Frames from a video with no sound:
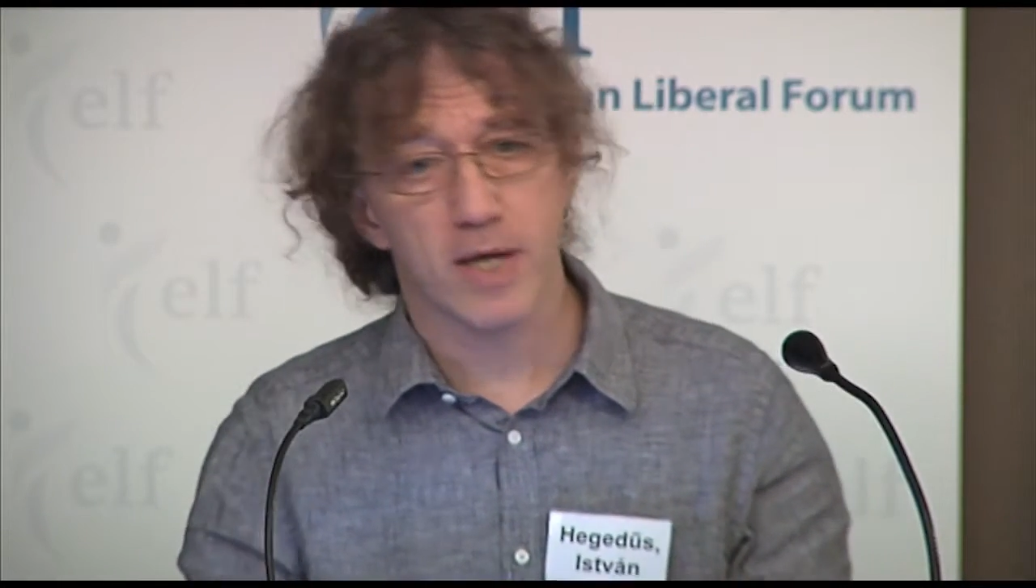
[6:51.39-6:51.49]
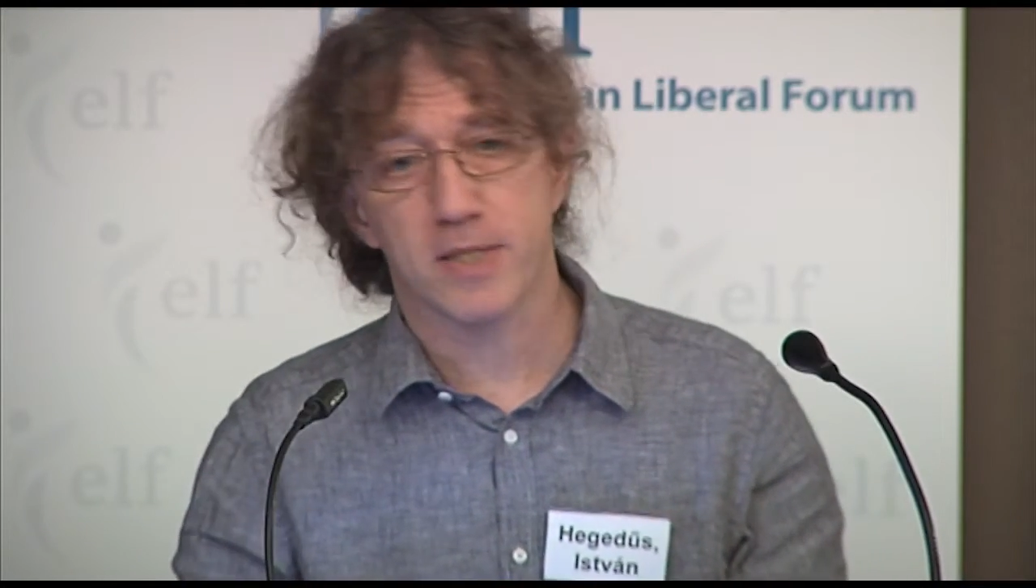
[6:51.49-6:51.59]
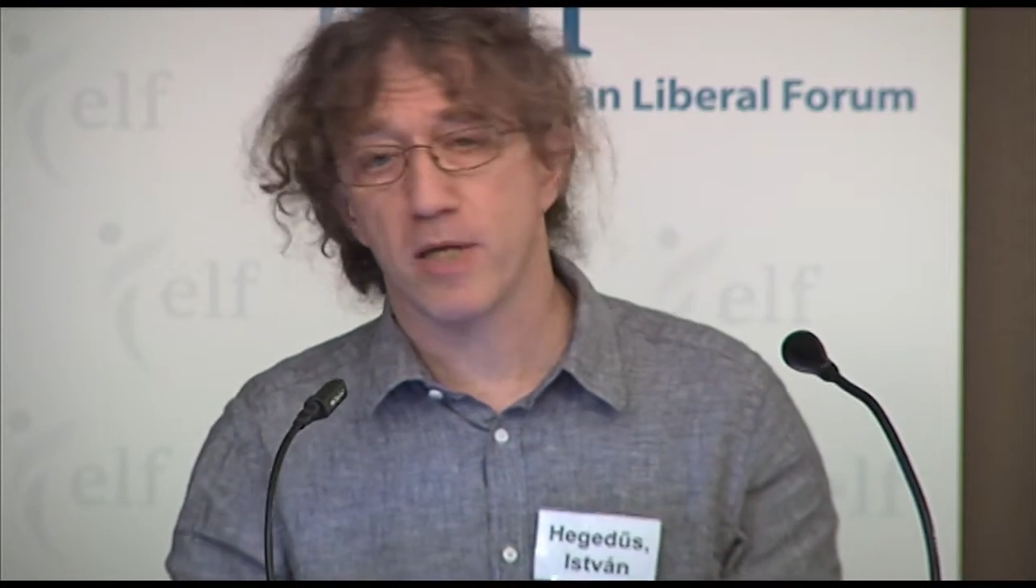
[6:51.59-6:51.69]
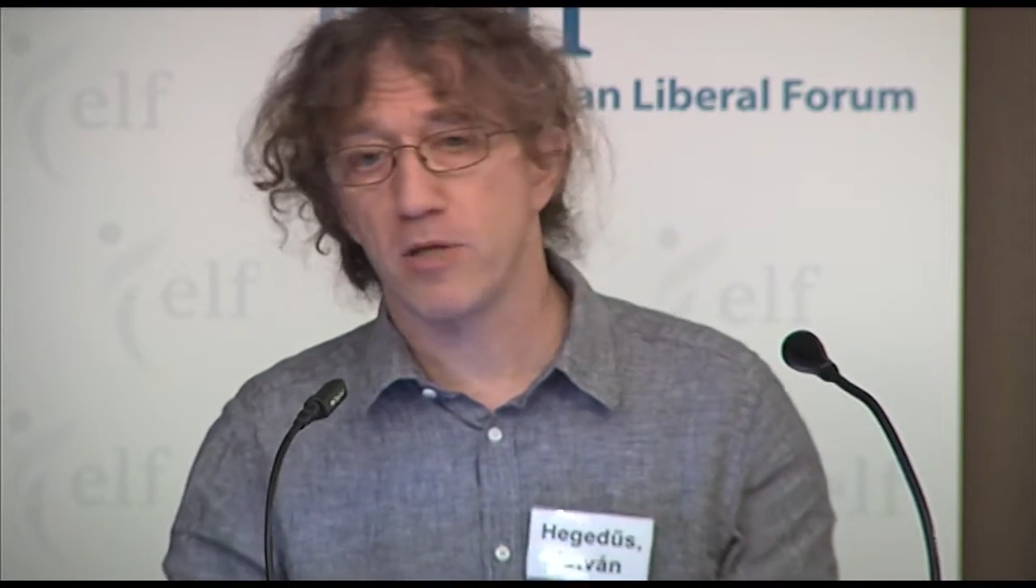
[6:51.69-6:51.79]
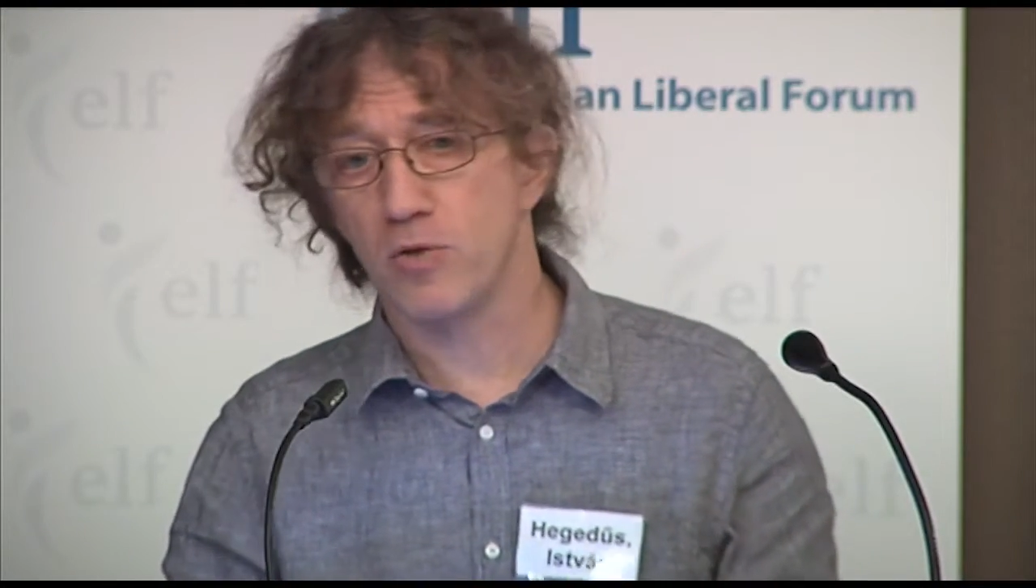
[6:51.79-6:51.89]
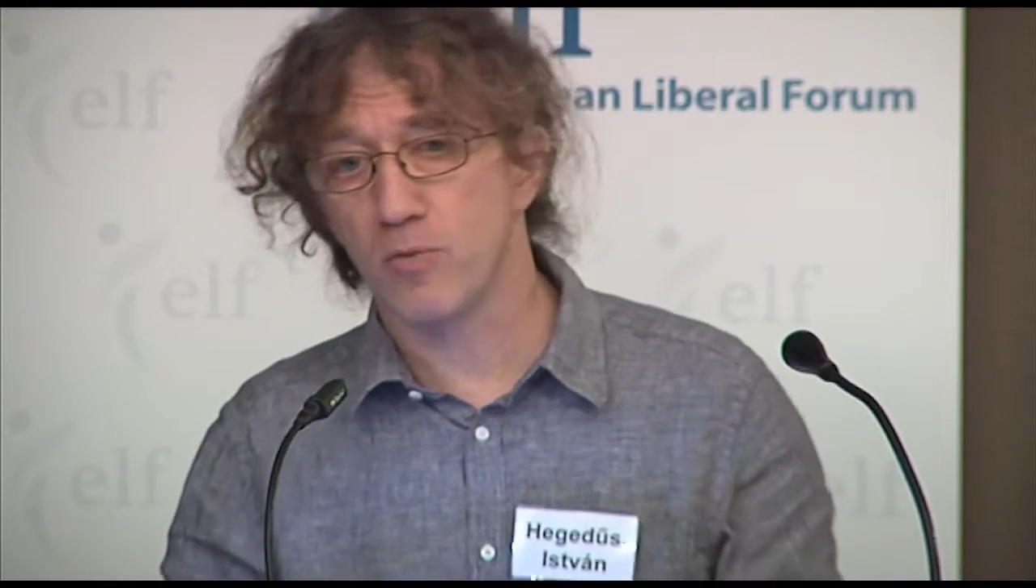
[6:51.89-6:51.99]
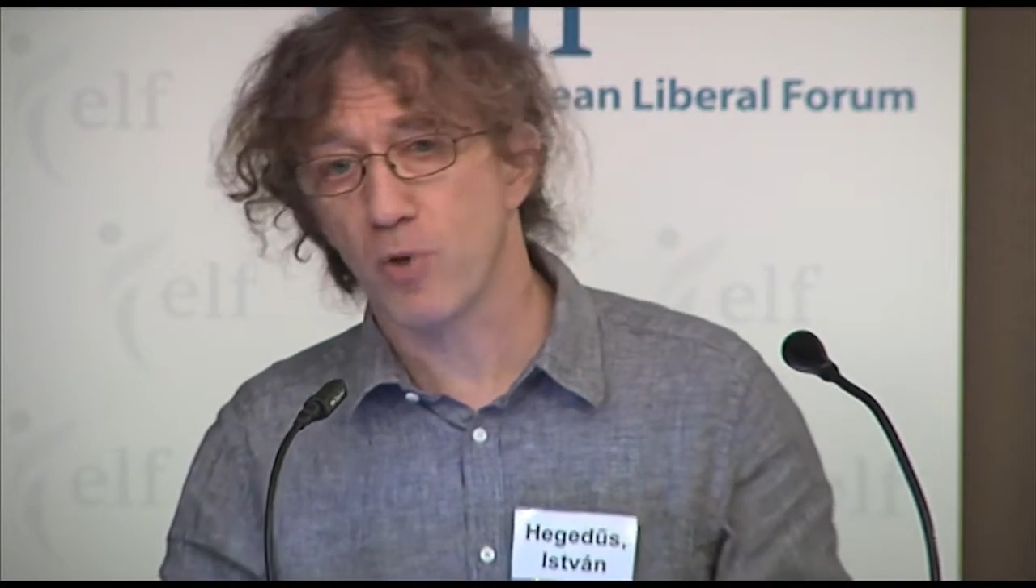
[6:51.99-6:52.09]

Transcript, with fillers: as a new